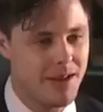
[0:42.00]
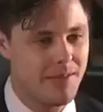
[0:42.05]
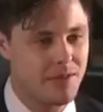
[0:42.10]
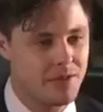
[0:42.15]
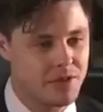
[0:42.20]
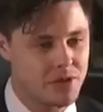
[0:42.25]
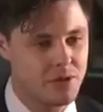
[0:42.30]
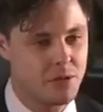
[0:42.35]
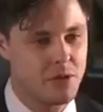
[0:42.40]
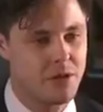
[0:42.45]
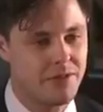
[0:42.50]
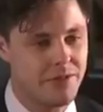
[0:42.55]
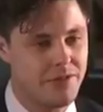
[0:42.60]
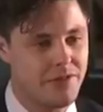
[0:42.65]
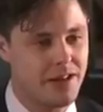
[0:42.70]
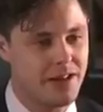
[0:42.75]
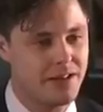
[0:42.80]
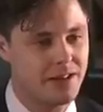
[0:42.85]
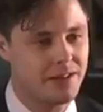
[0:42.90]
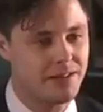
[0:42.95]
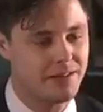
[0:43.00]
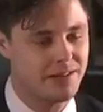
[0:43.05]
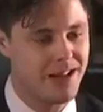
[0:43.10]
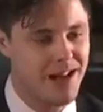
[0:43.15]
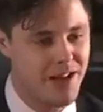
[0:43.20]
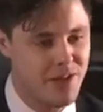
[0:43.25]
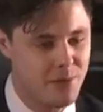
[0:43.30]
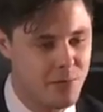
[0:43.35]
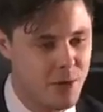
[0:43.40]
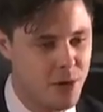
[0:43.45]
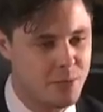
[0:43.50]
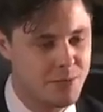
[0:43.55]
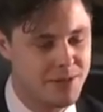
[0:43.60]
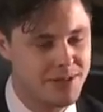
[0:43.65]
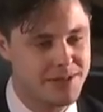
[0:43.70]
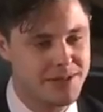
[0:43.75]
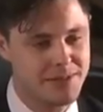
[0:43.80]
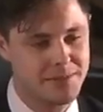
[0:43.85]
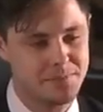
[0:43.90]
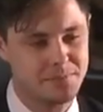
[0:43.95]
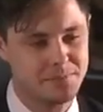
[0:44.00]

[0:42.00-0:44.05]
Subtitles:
and the squad feeling at the moment?